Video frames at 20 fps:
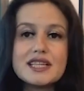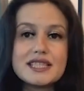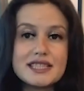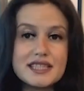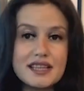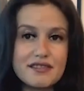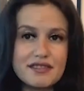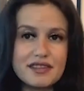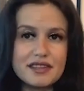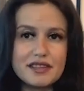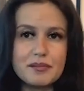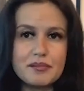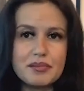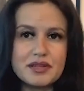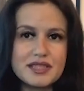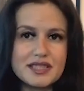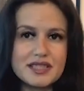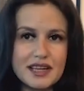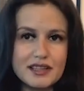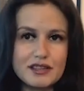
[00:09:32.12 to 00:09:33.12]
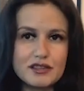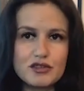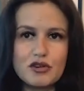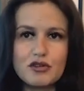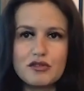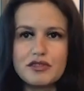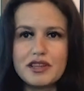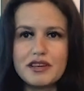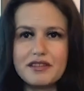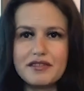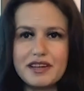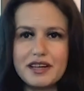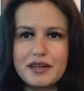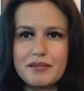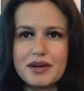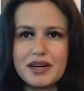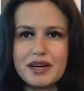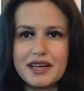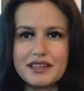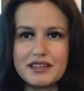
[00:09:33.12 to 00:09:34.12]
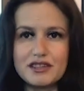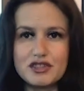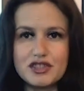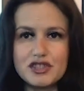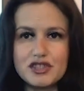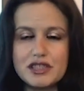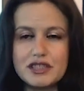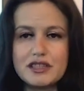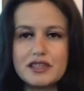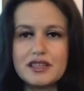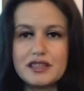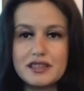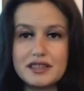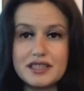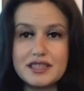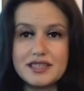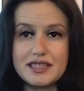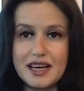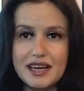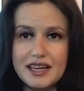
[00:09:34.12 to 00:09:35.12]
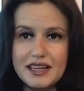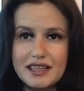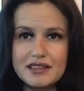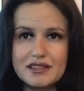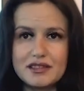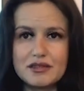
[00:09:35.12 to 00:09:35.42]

70% of the available energy in the site,